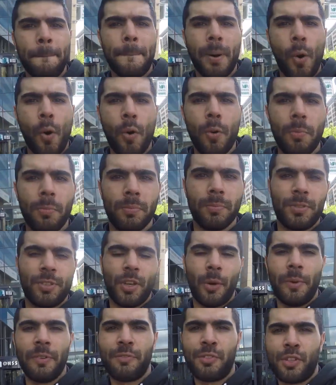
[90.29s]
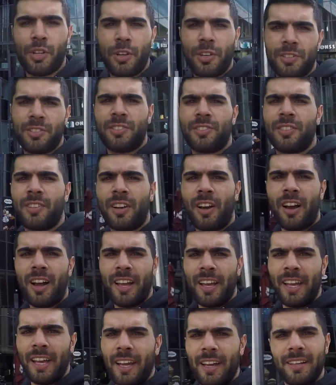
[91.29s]
Boom, so we've just
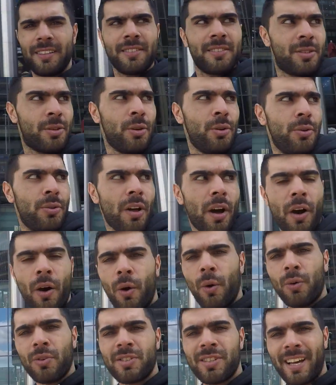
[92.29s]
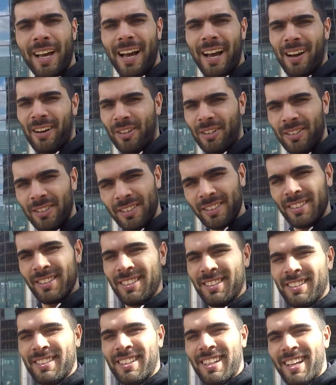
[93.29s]
got here to the hotel.
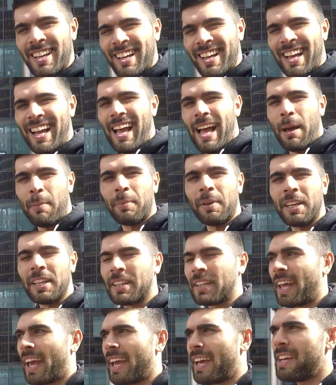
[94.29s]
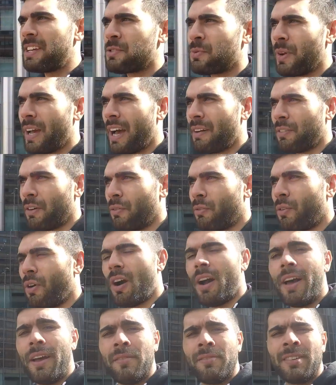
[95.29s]
Happy days, we have
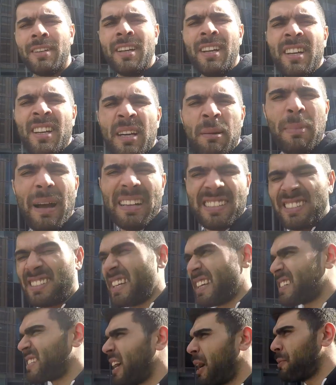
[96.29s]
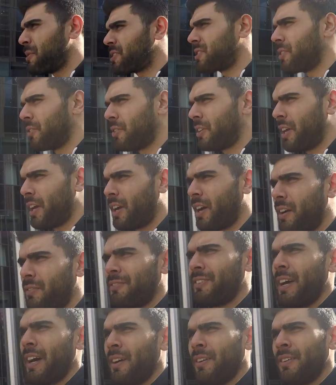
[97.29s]
arrived. About 6 hours till
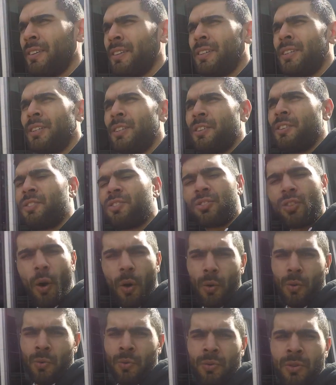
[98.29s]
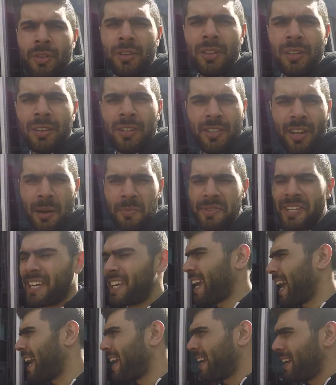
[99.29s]
kickoff now. So, time to
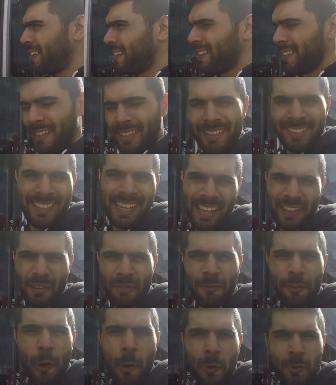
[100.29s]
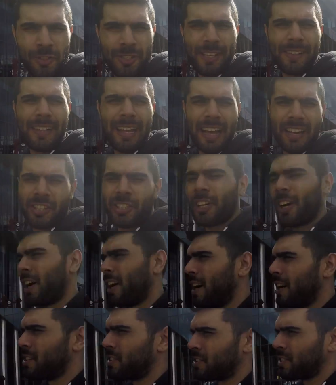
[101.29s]
get in, get the phones in that
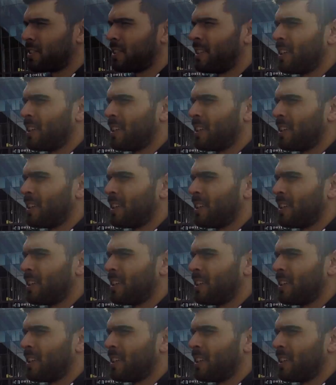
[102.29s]
charged,